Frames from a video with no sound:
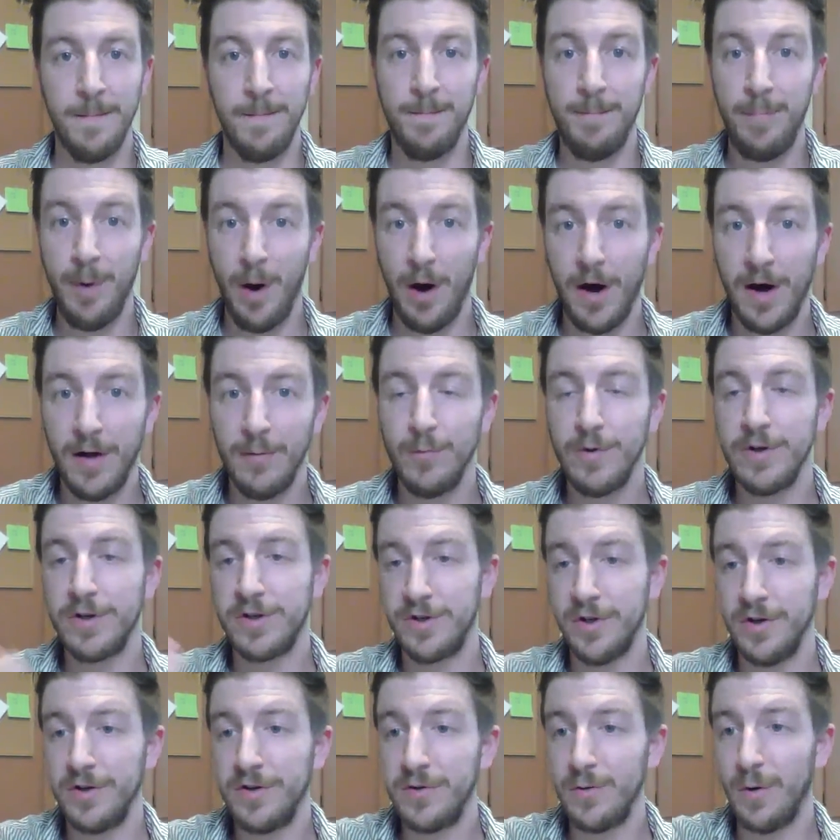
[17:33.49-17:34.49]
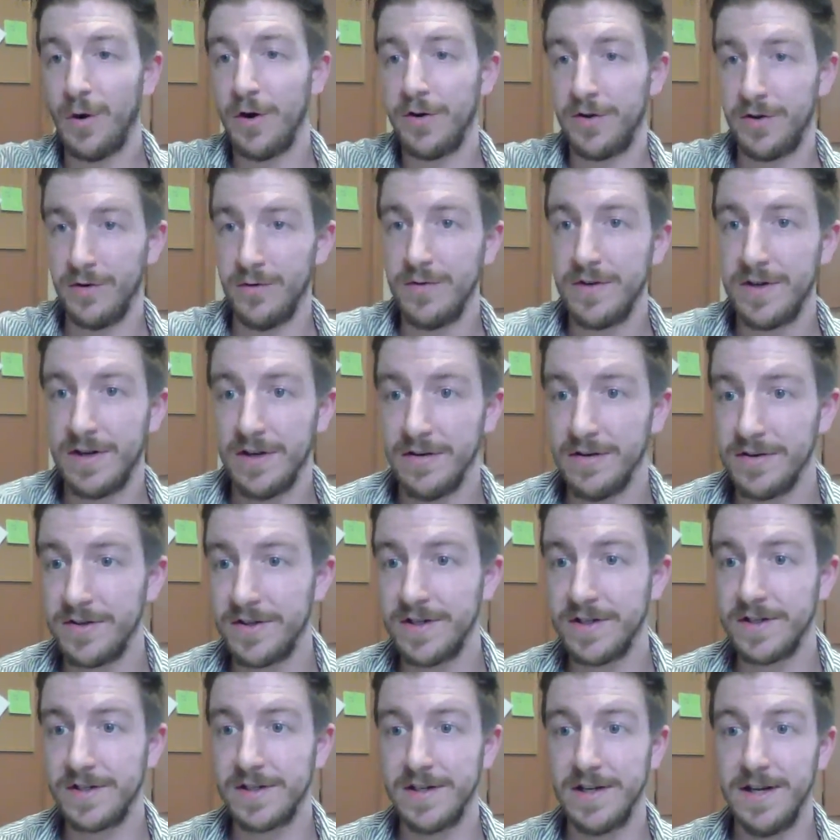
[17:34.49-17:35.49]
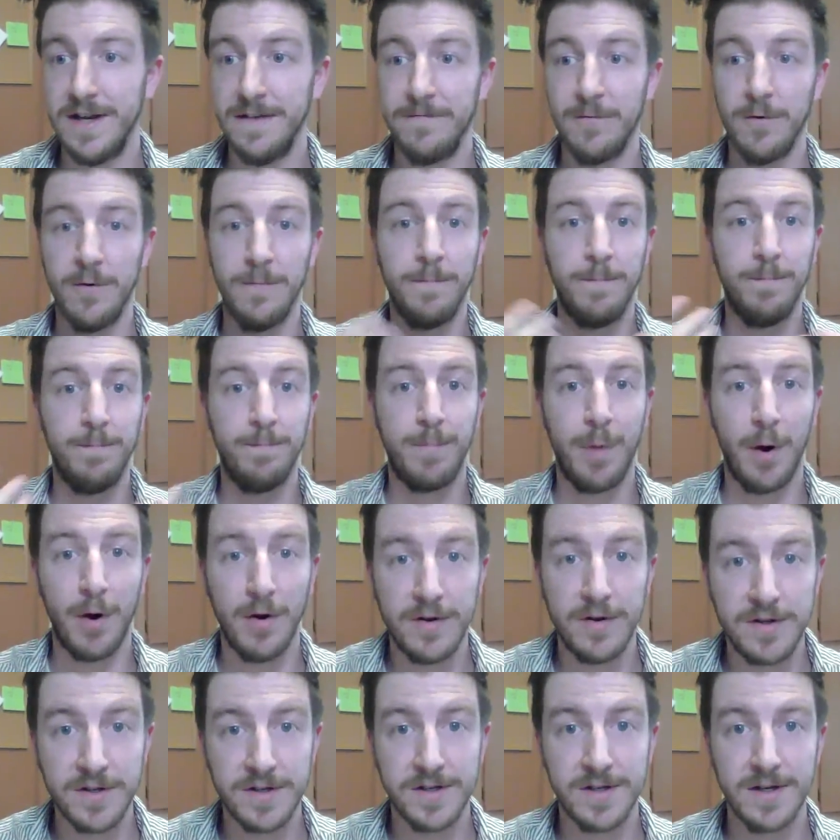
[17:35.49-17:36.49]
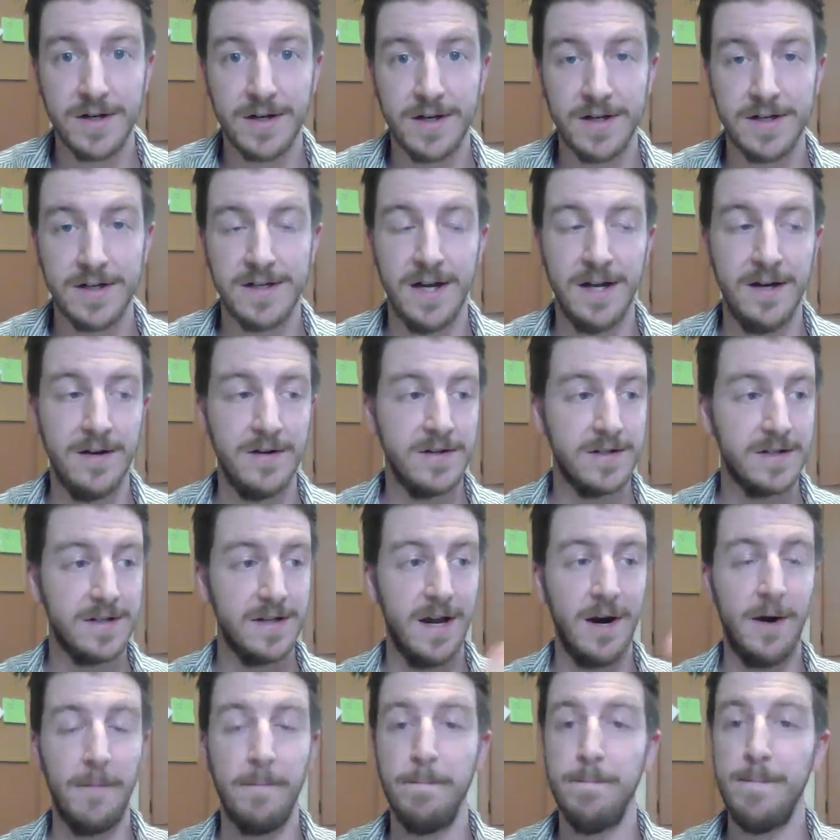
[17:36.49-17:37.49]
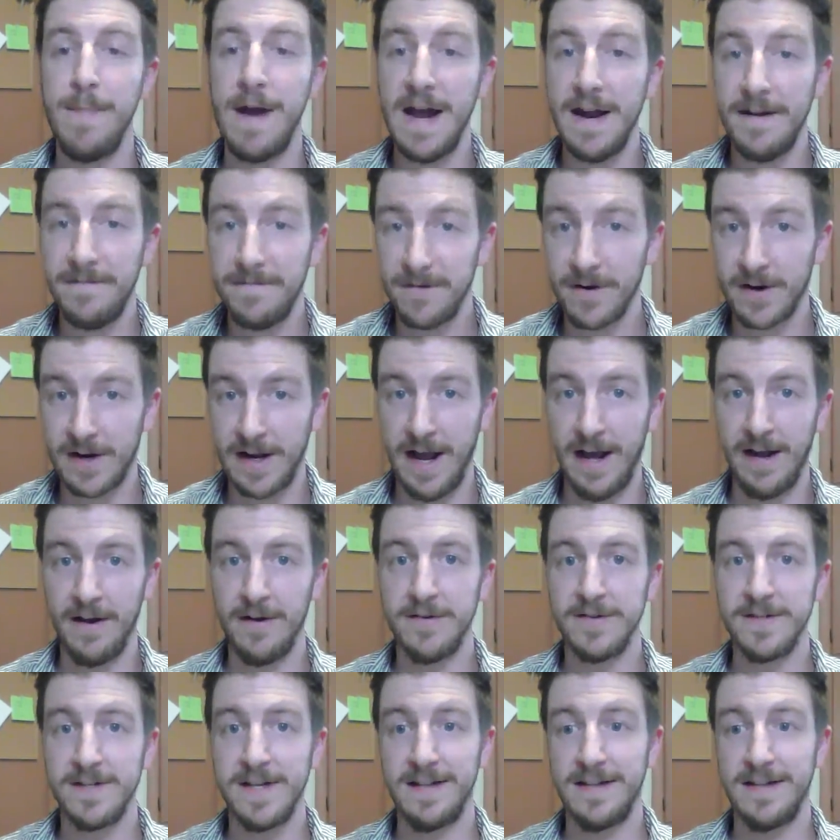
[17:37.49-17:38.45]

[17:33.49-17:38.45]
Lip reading: but we should do our due diligence if we're purchasing containers that are made for candles,